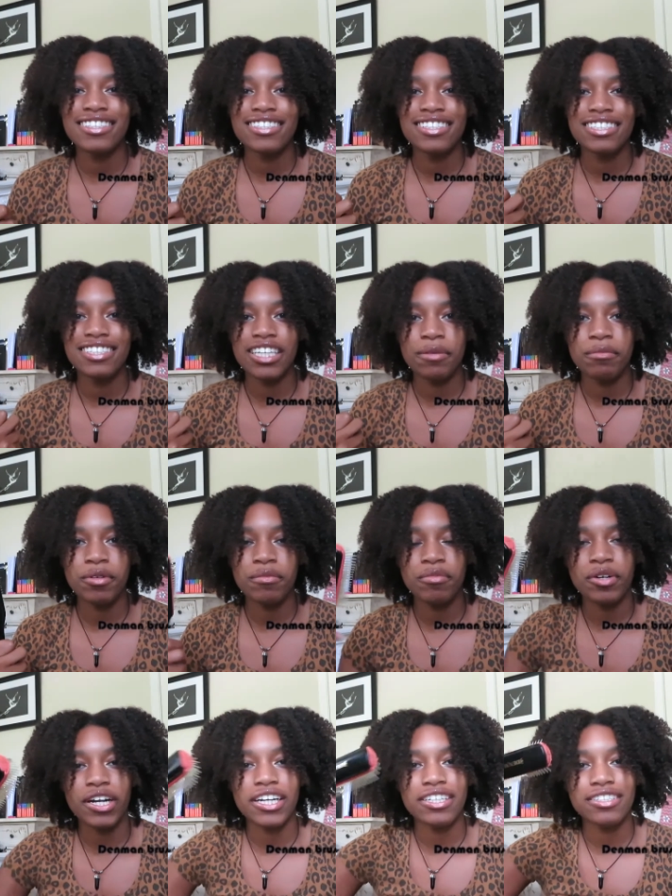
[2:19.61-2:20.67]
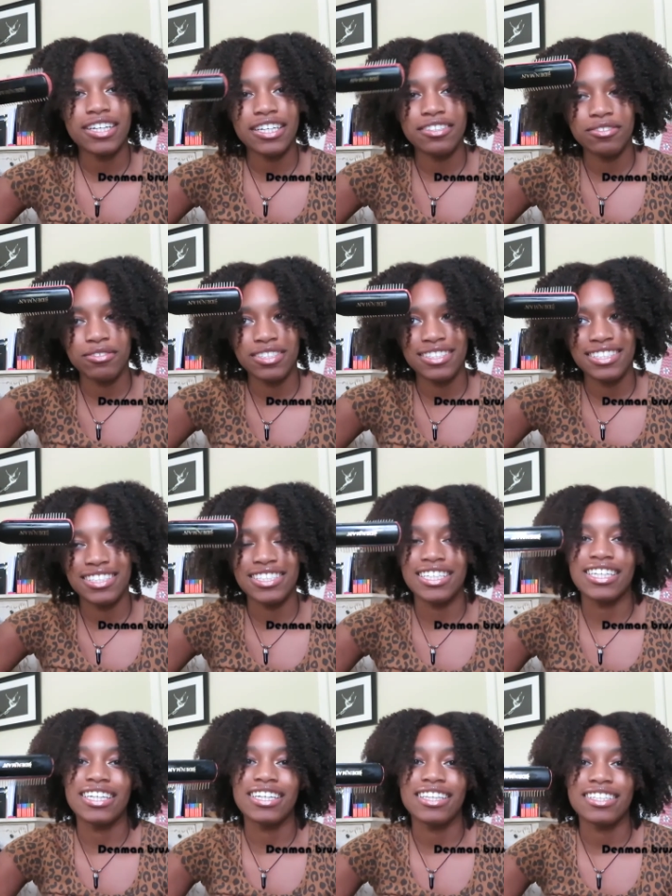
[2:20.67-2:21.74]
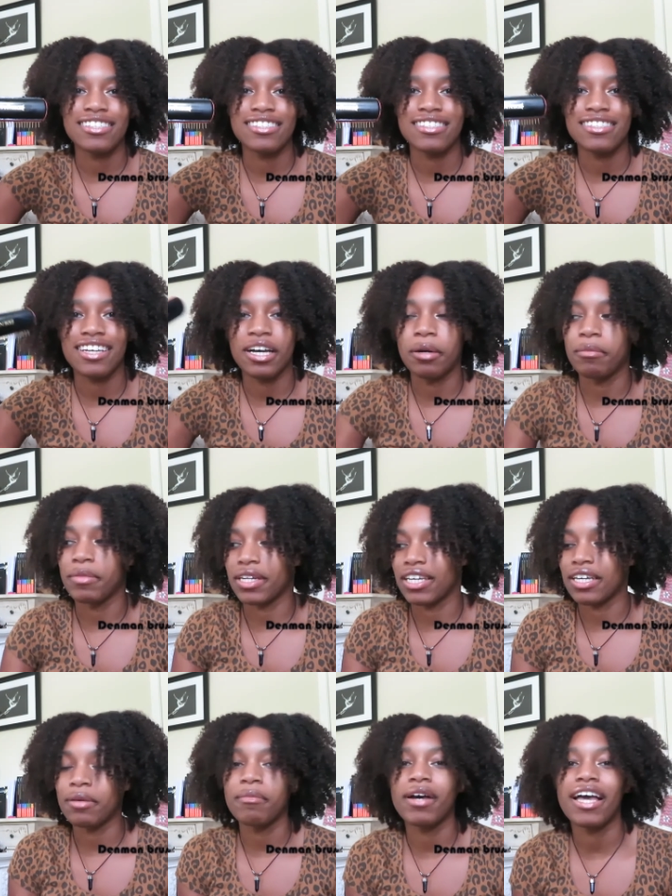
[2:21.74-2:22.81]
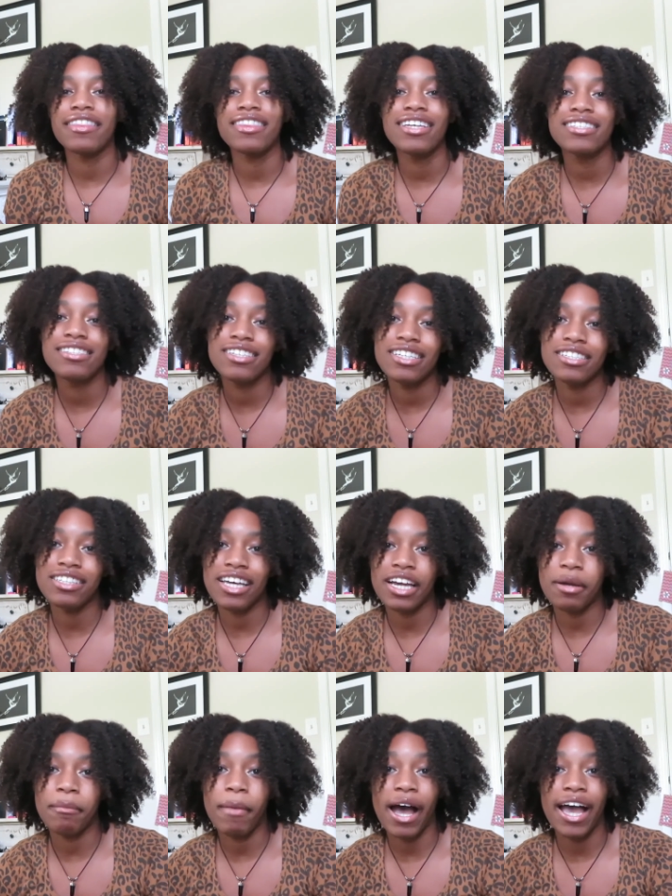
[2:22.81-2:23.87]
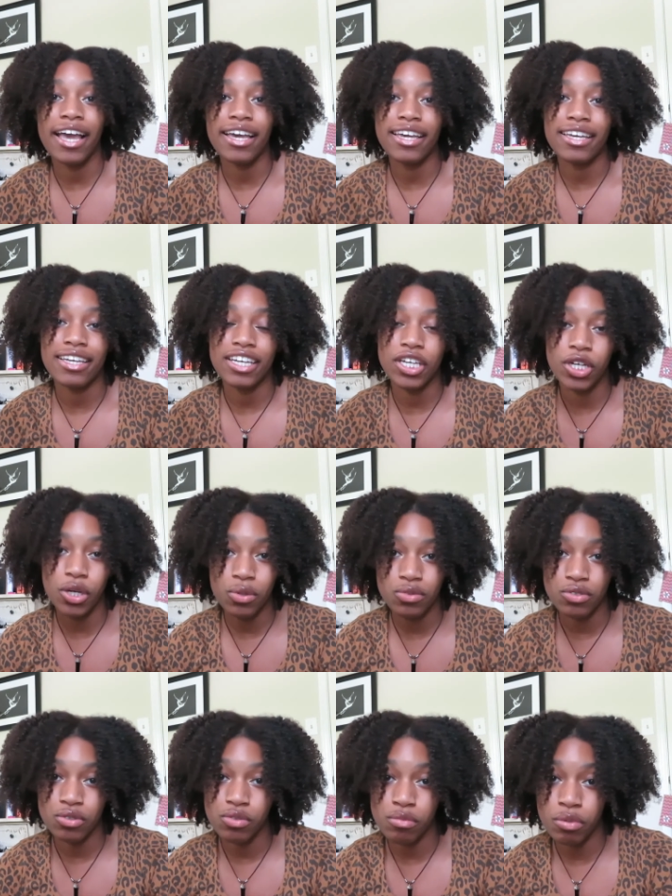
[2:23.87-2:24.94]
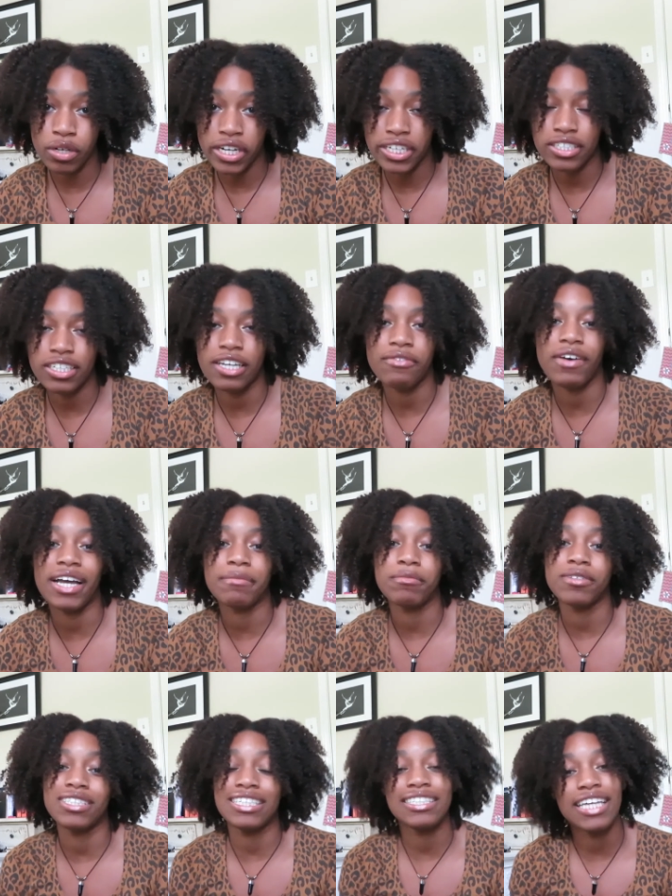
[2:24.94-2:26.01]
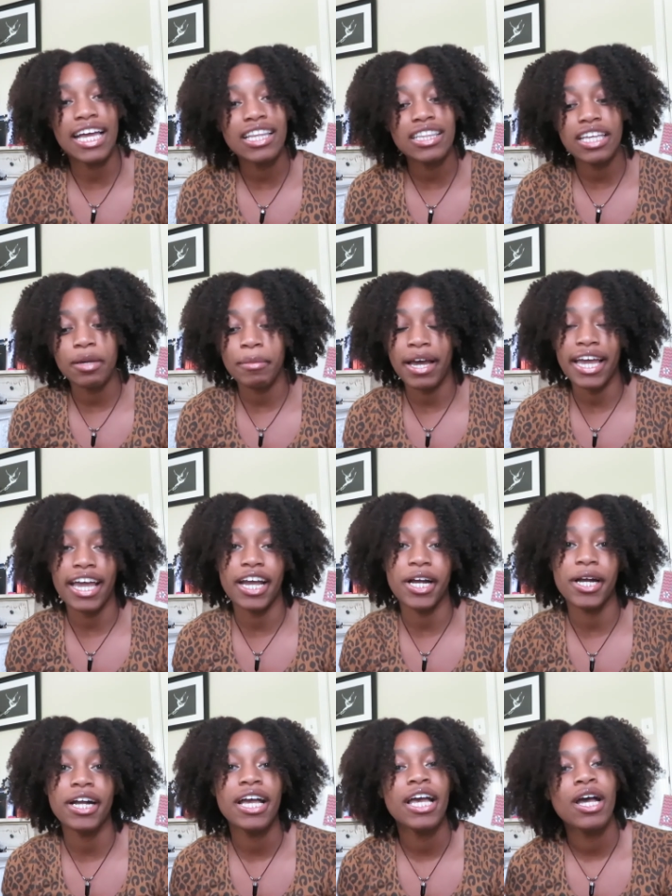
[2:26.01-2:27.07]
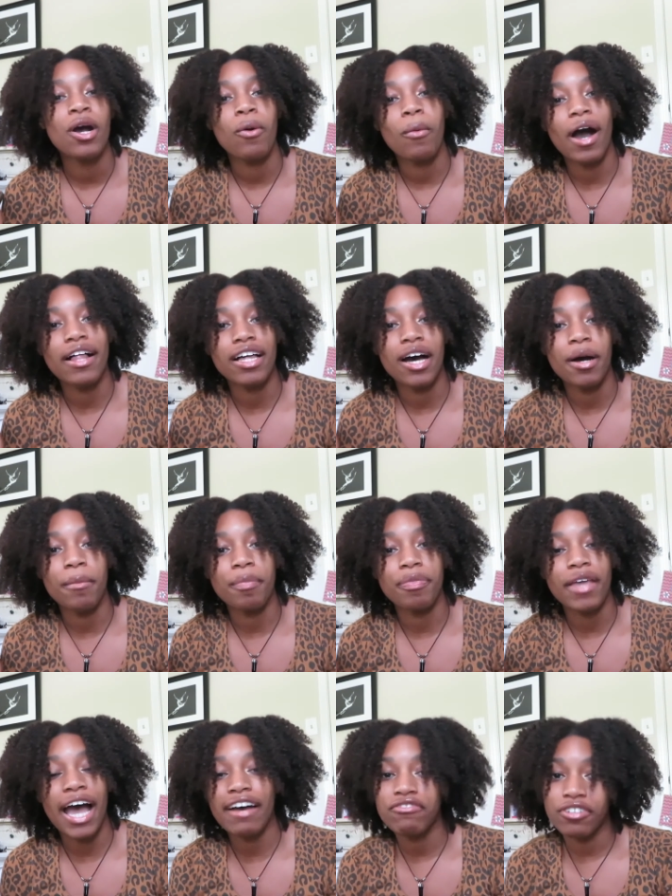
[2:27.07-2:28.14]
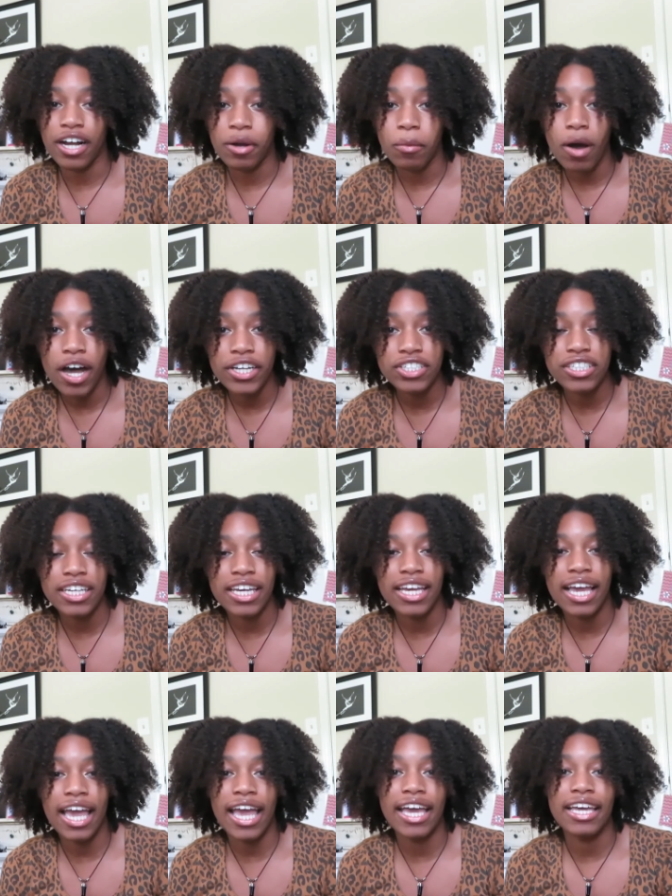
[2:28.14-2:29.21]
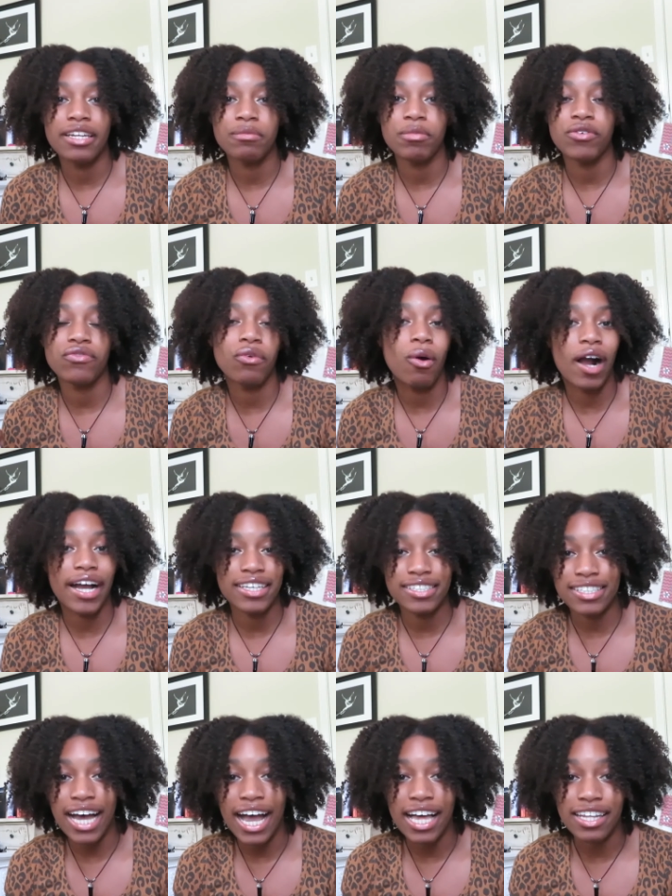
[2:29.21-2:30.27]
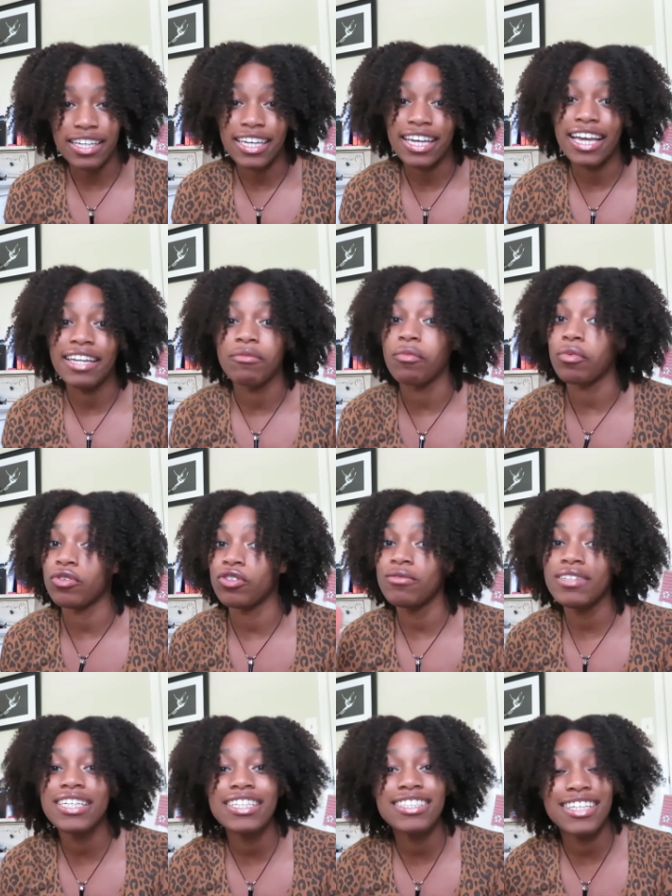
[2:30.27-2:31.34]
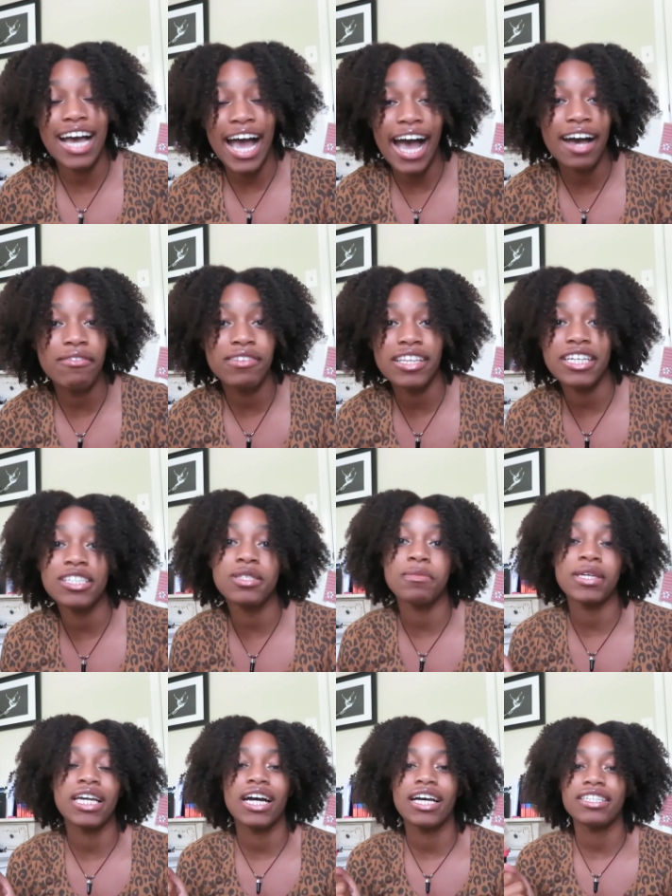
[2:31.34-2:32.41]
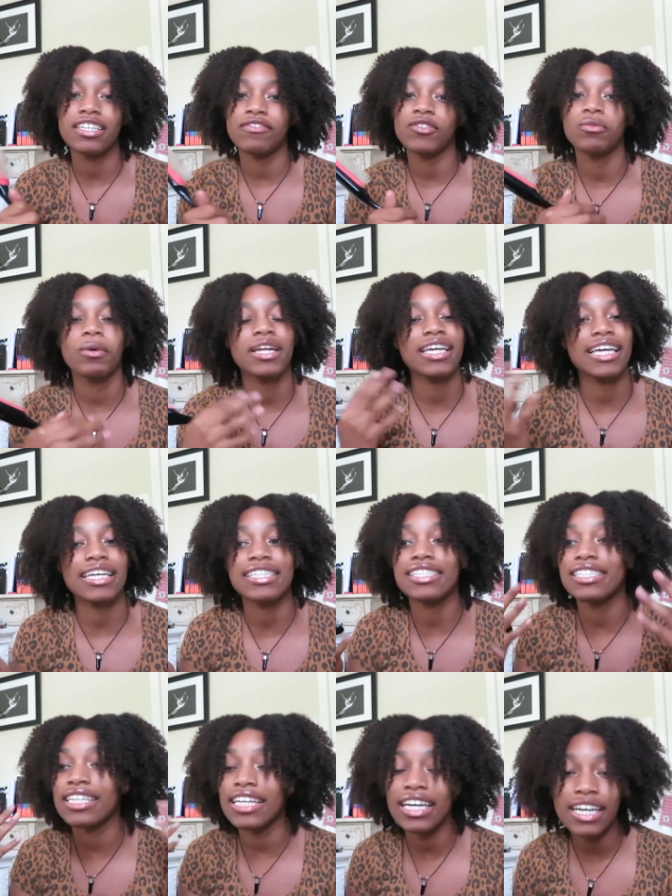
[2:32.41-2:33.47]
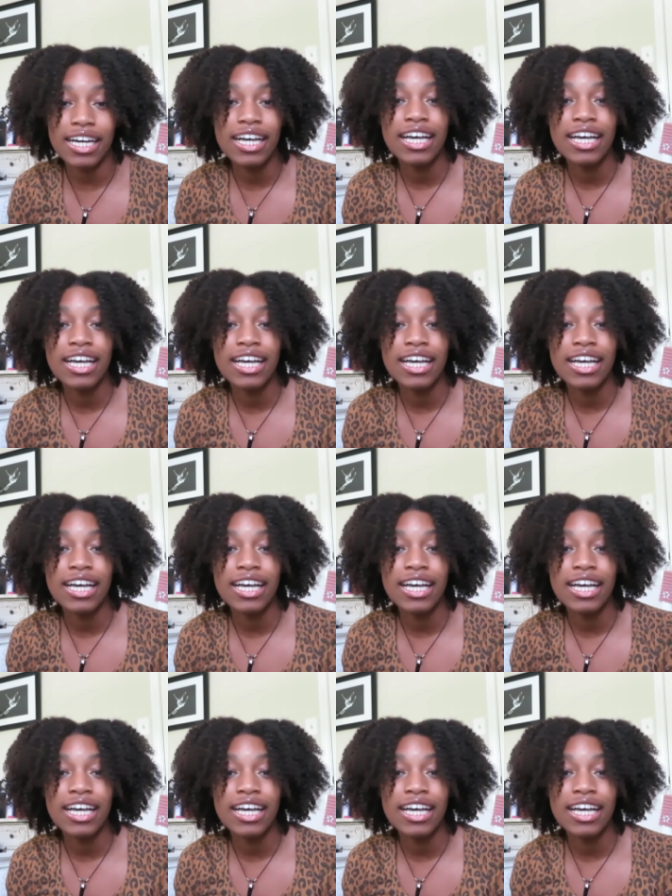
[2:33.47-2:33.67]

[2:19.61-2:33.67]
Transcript: is a Denman brush, as you can see. This is the company, and this is like my go-to brush if I'm detangling my hair while after I wash it and before I style it. And you need to have this because if you want to get a slick